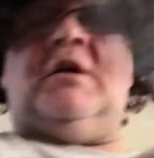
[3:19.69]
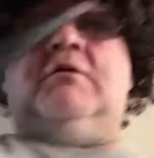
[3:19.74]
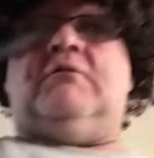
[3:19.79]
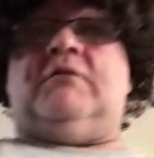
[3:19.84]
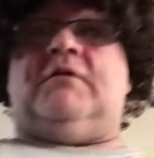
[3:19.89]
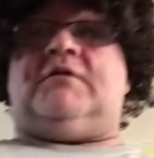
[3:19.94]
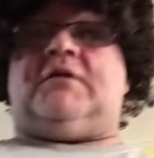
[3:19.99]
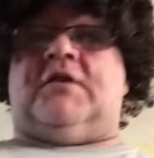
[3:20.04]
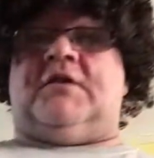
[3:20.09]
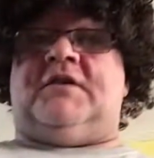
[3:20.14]

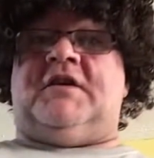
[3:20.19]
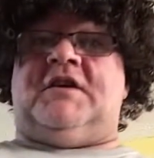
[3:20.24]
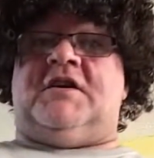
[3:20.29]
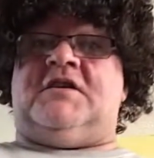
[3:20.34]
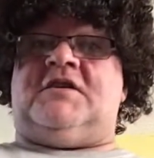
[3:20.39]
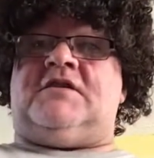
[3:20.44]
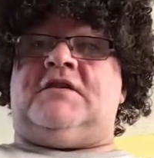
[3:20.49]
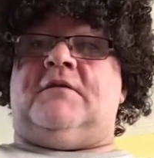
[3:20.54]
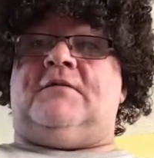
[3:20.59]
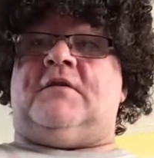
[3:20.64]
We've got
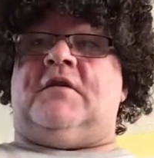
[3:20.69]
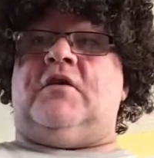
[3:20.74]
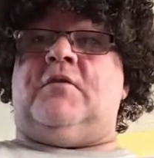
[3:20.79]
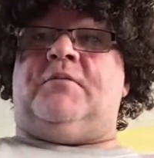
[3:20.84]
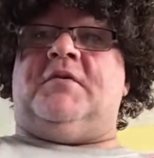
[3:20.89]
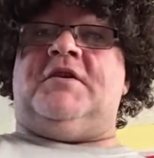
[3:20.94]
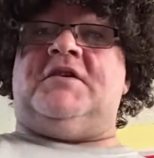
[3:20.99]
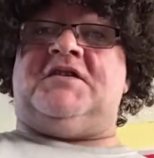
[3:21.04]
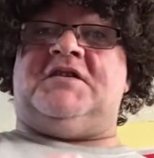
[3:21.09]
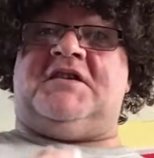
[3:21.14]
this for
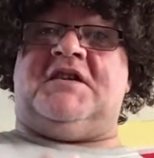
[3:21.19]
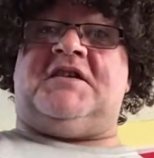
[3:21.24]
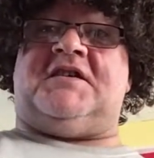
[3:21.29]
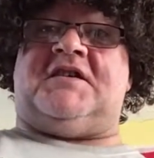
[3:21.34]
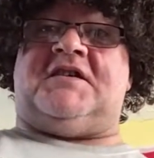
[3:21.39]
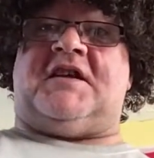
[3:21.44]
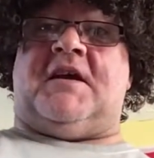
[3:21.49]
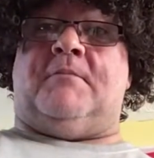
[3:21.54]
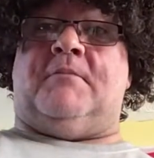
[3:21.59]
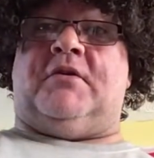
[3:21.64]
helping us
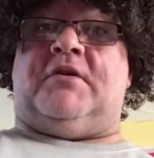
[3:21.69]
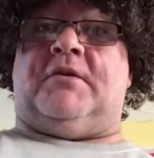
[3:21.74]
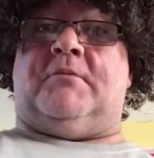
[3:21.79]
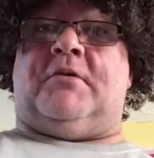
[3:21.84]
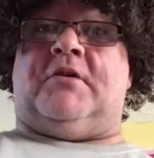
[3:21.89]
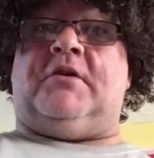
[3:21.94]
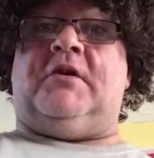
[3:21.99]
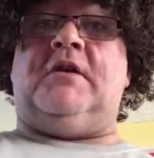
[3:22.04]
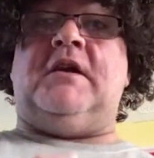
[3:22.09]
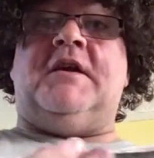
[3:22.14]
disassemble the
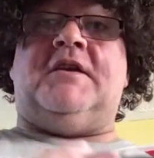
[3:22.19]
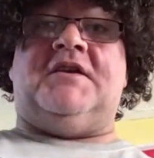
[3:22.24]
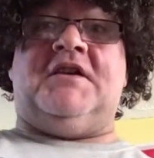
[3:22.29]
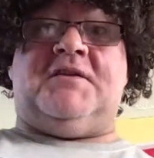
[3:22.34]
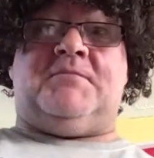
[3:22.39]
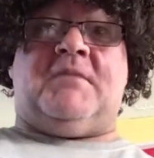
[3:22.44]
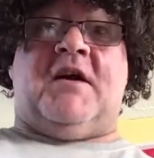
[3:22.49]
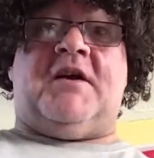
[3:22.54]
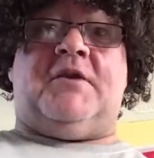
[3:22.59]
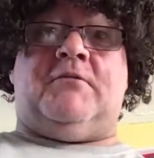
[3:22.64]
model. This,
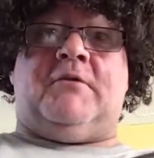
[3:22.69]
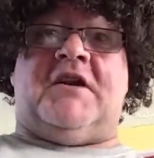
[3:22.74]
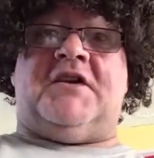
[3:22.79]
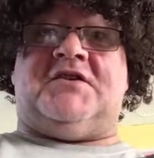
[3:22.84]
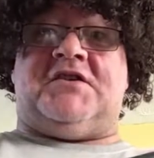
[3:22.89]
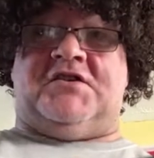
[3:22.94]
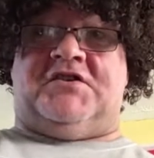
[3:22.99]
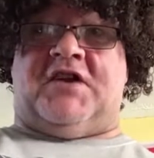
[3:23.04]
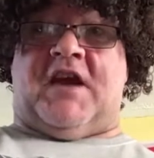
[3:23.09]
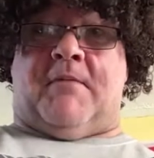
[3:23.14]
by the way, is
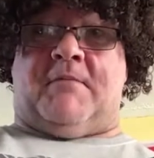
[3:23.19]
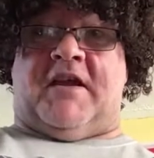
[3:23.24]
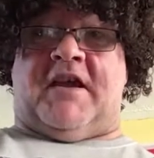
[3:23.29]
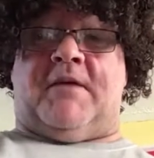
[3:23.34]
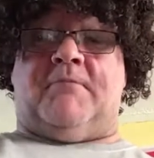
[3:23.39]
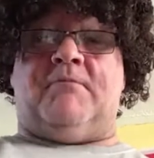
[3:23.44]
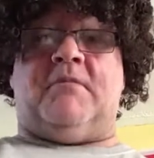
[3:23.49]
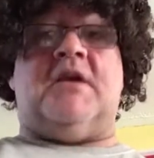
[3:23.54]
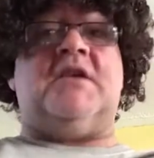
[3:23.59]
a jemmy.